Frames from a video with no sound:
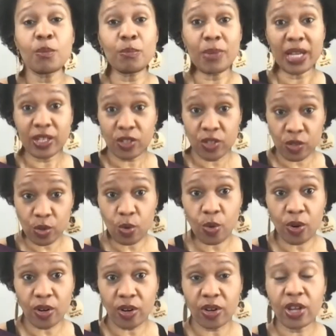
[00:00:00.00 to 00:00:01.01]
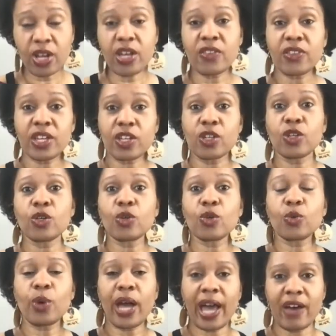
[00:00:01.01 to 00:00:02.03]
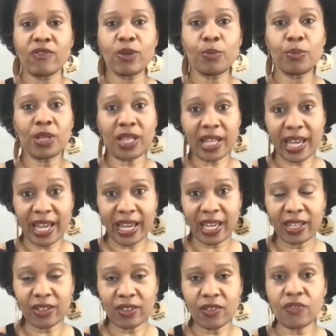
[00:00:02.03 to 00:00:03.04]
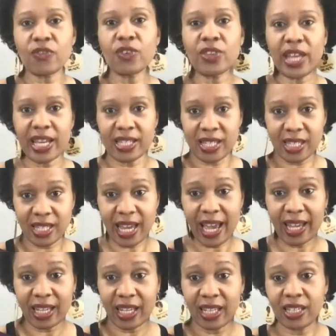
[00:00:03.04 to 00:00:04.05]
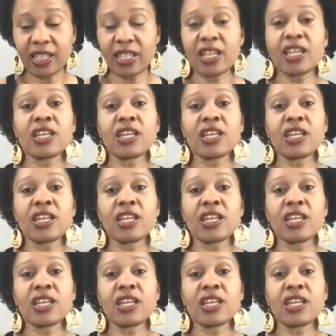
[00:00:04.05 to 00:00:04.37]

make sure that you have a plan for that snacking,